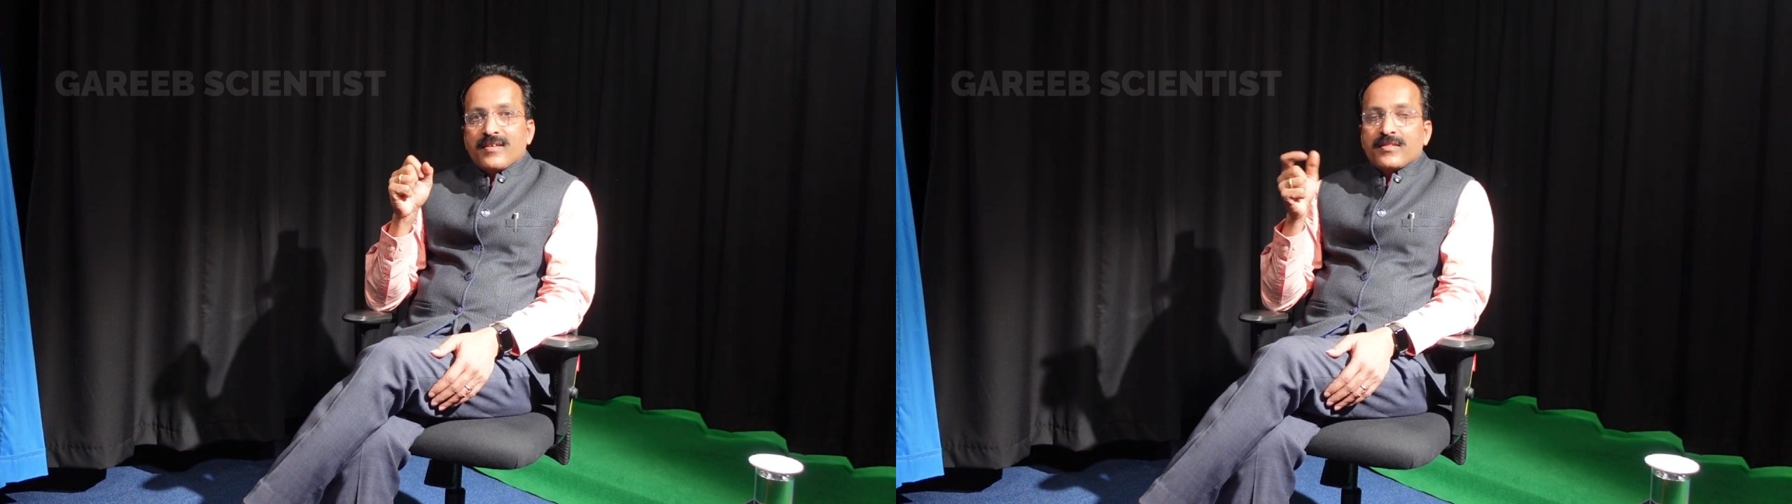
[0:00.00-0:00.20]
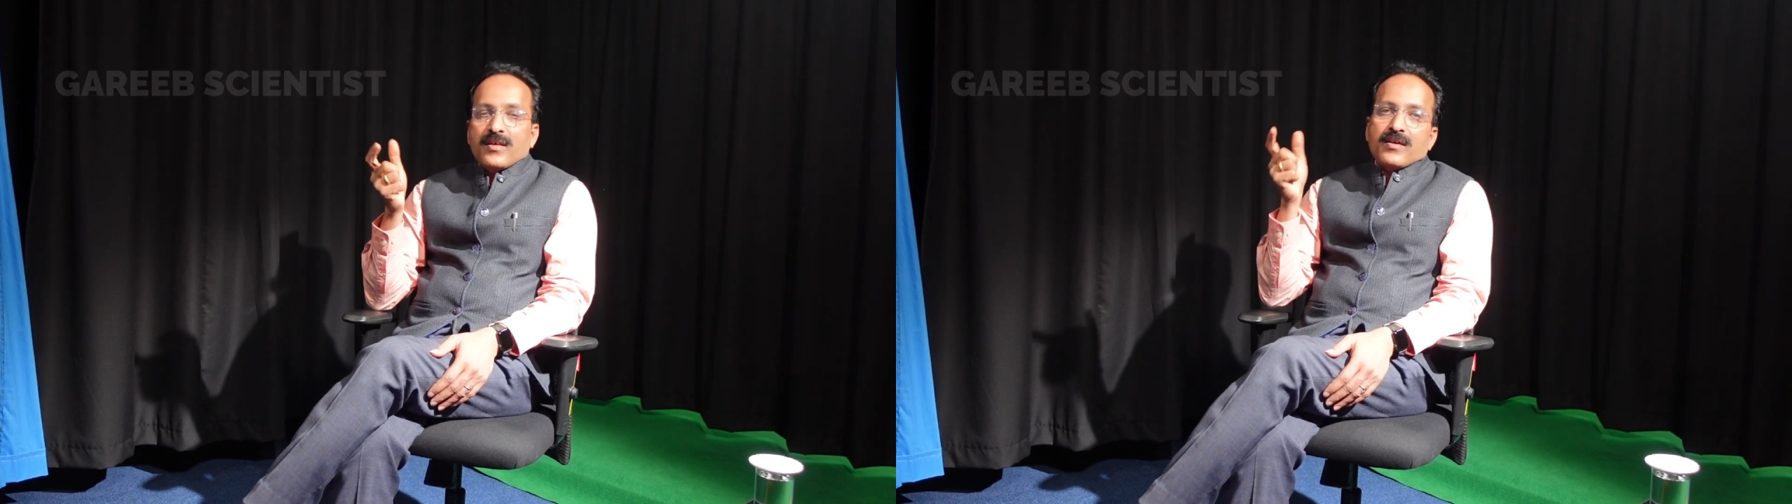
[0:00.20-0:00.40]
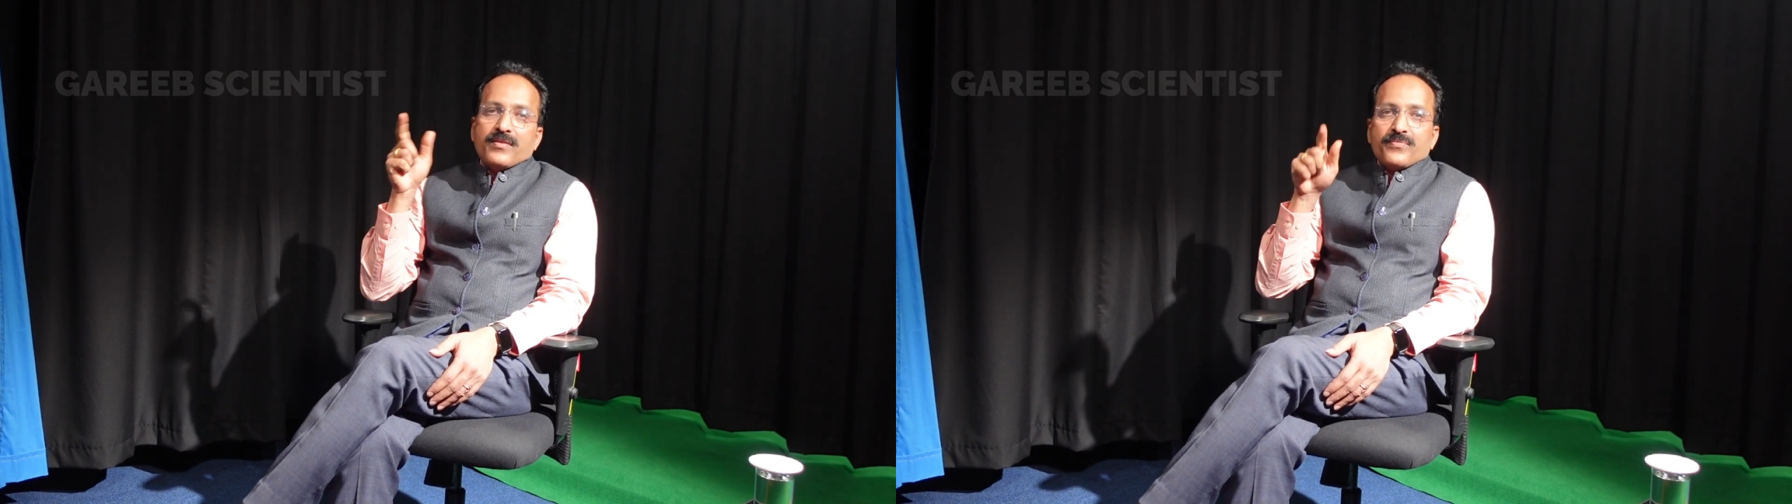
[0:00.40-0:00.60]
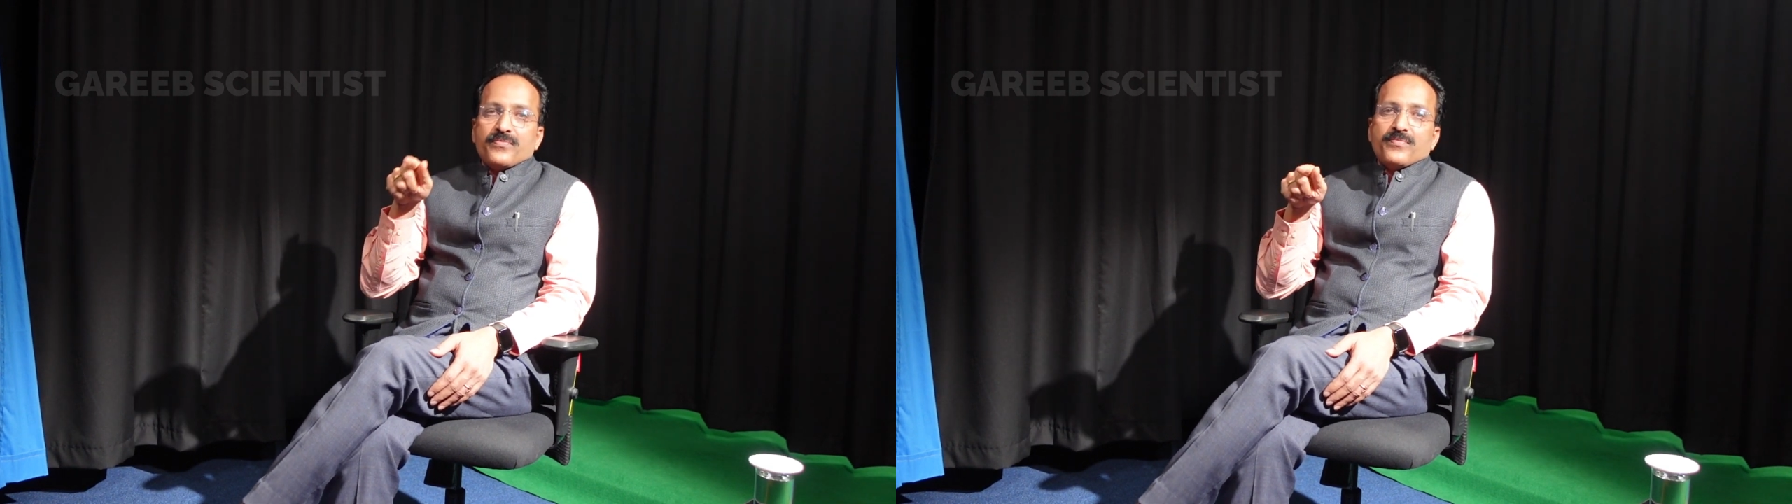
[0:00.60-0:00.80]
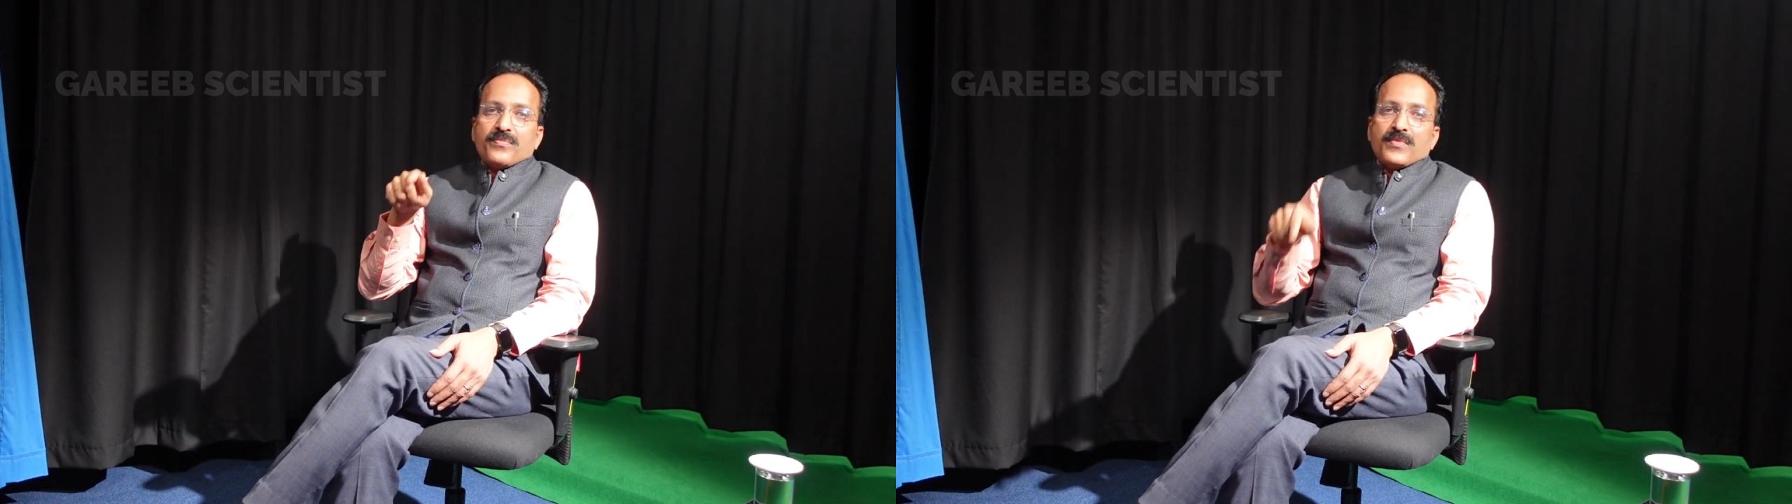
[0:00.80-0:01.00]

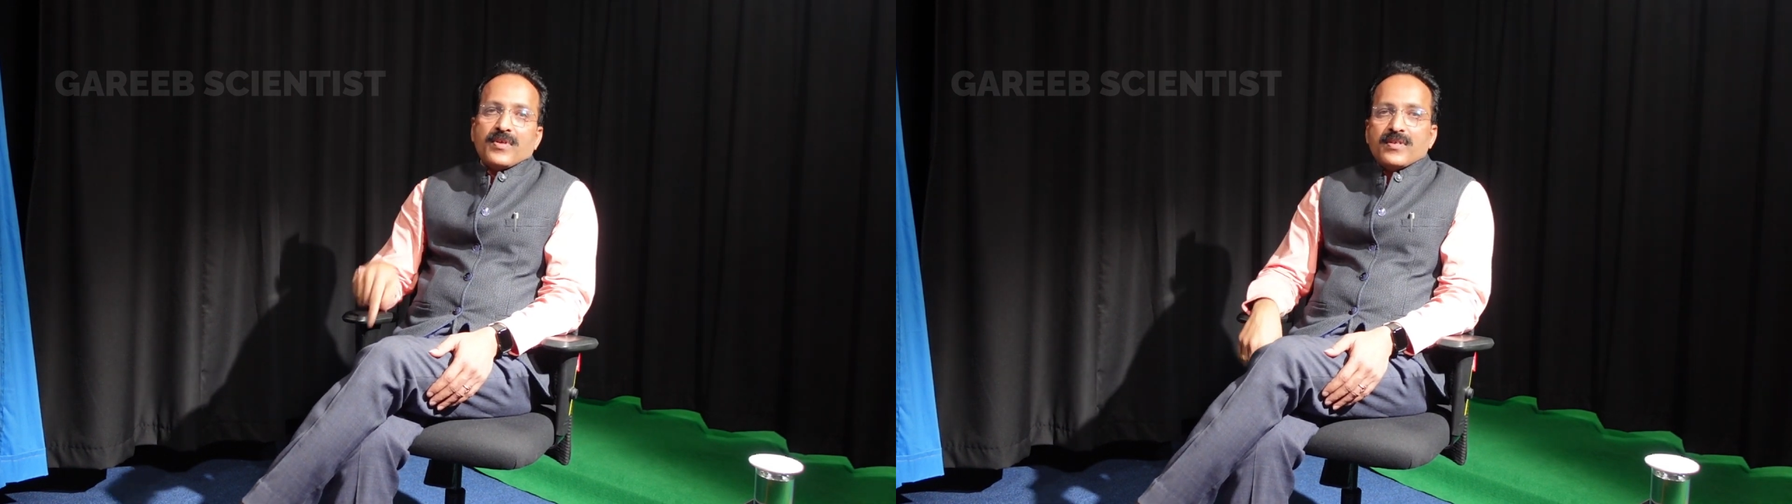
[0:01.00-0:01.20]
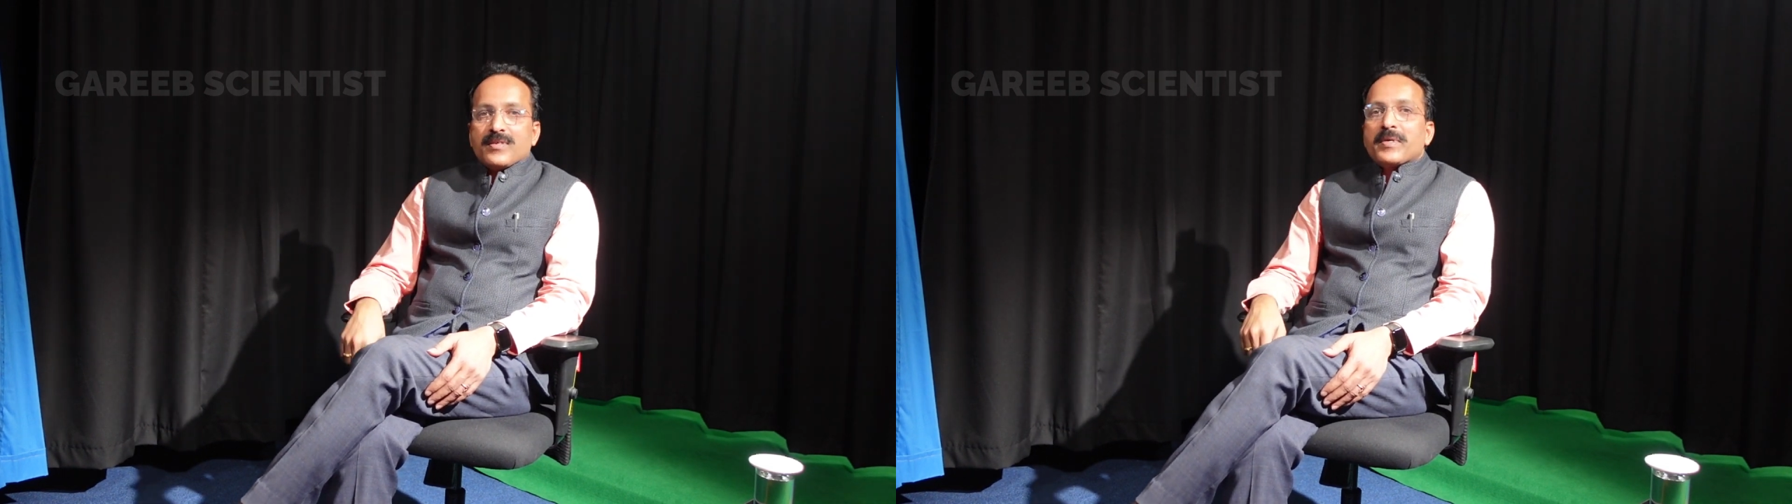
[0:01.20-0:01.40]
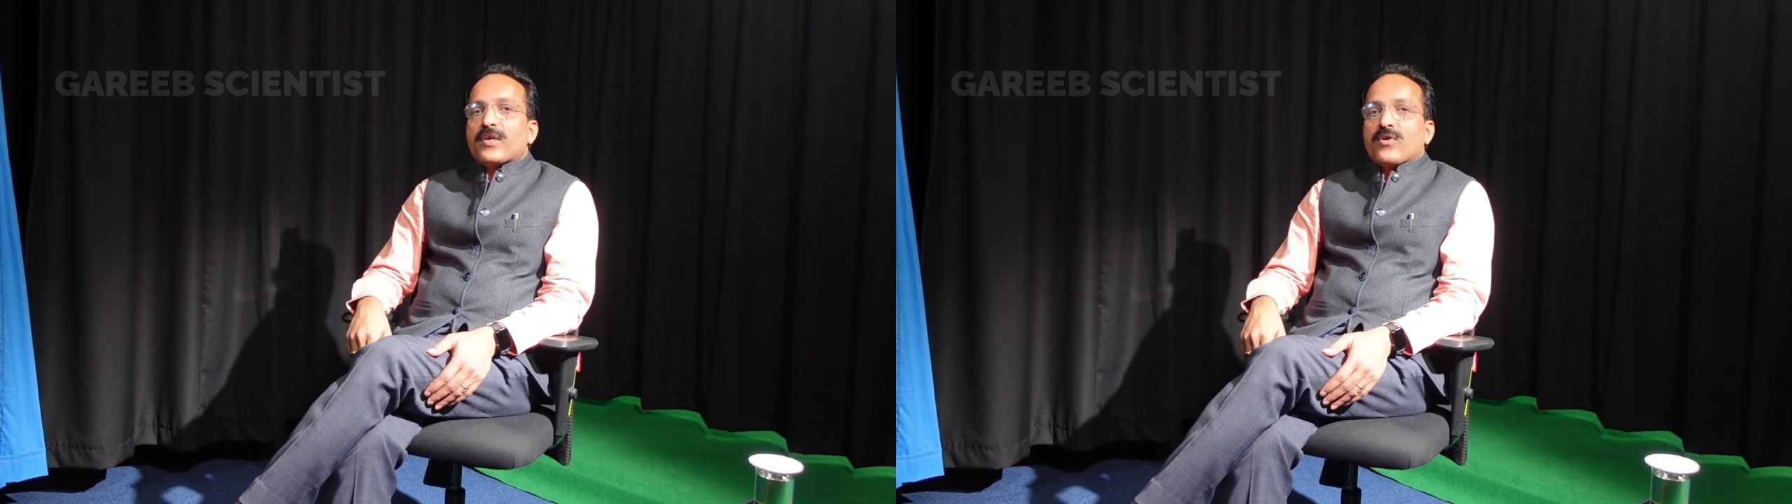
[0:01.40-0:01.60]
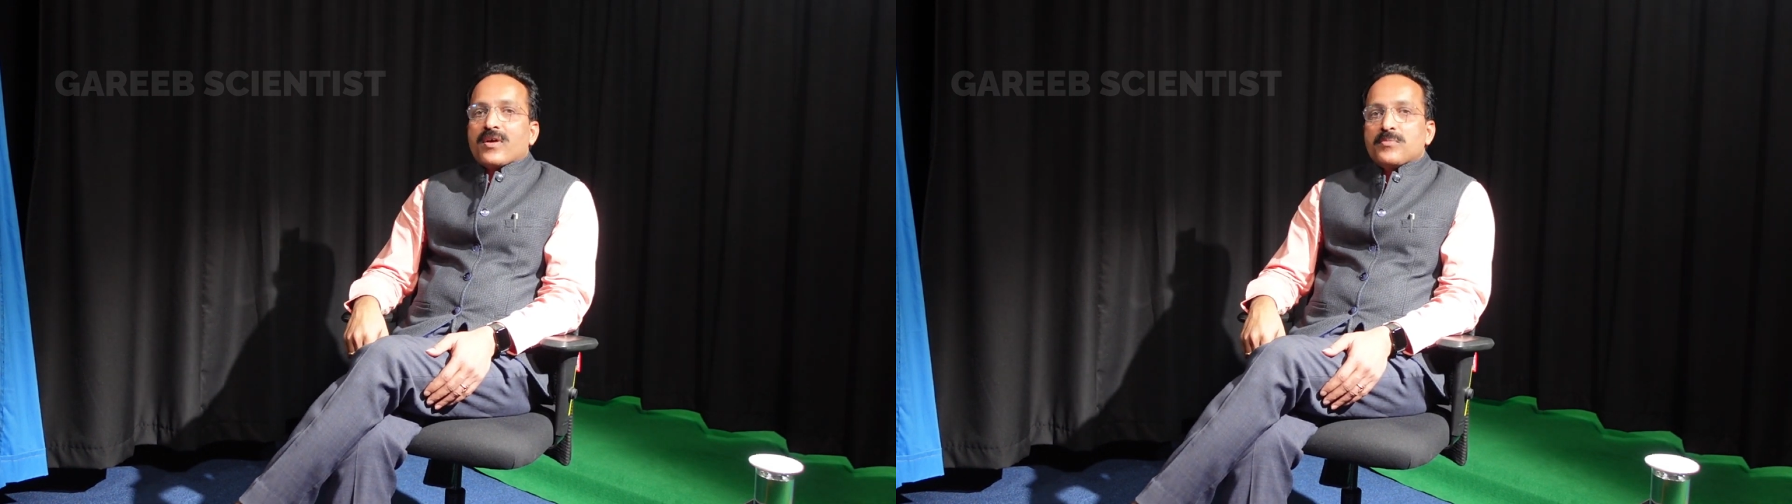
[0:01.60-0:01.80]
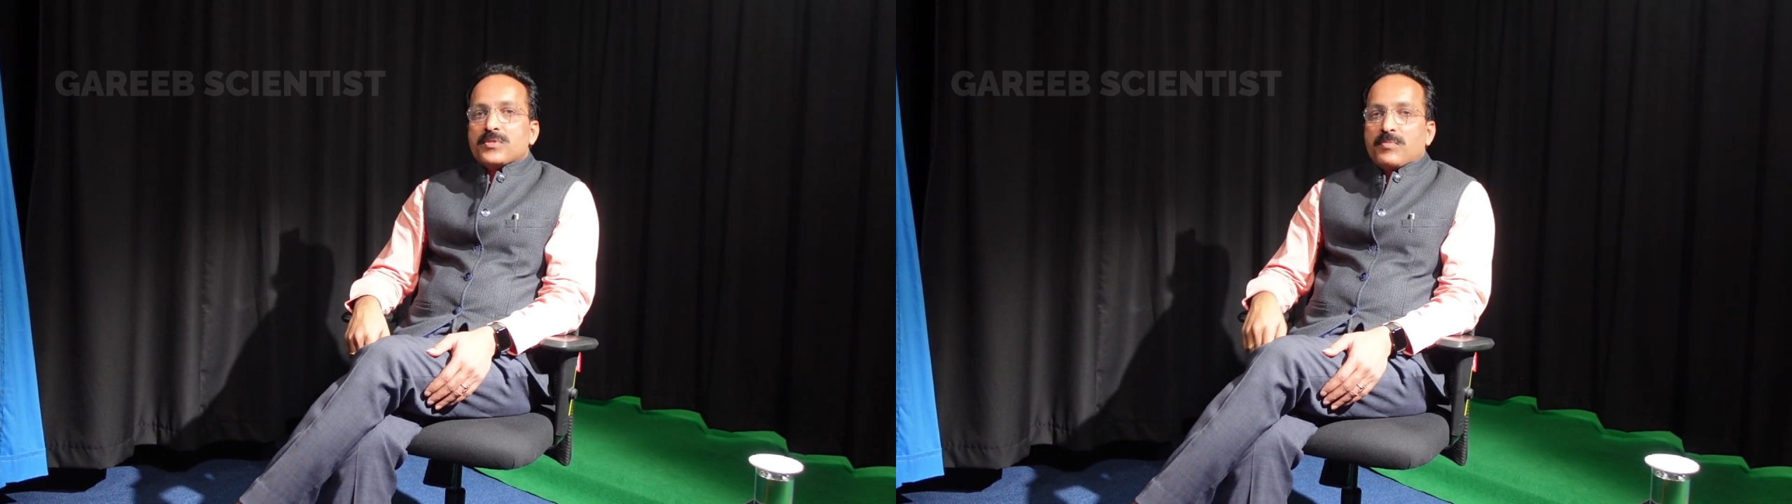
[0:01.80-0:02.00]
semi-cryo
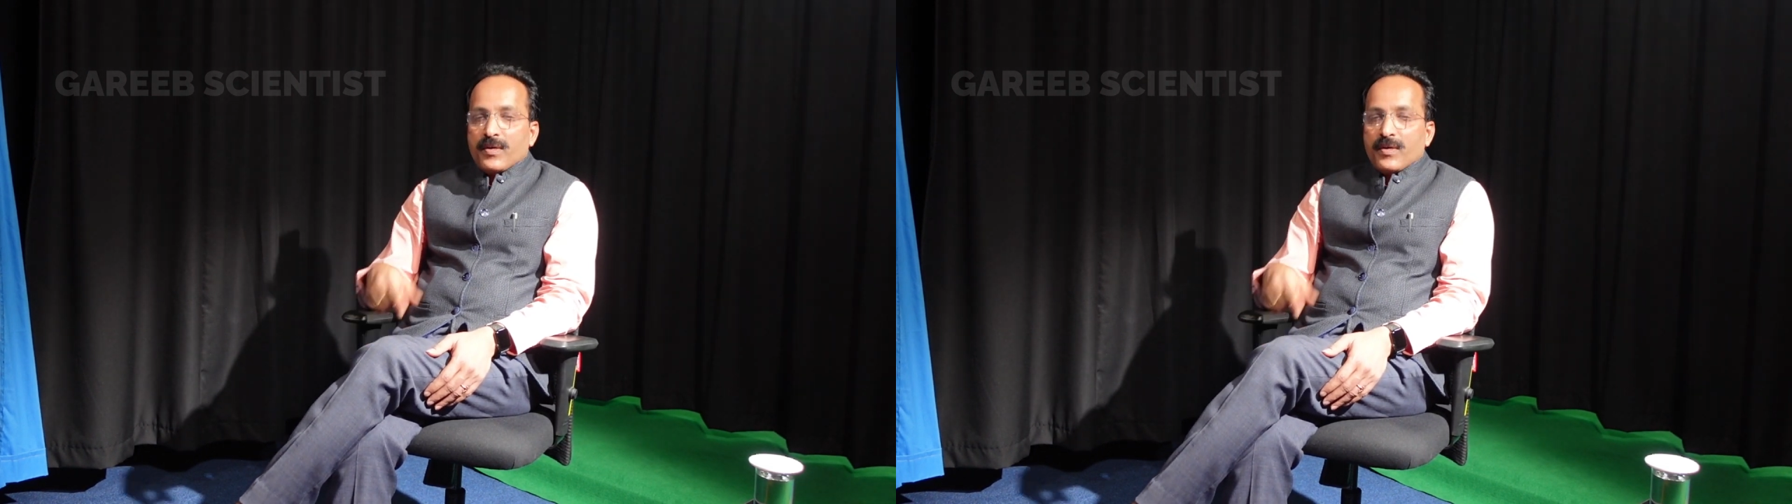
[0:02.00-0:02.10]
comes.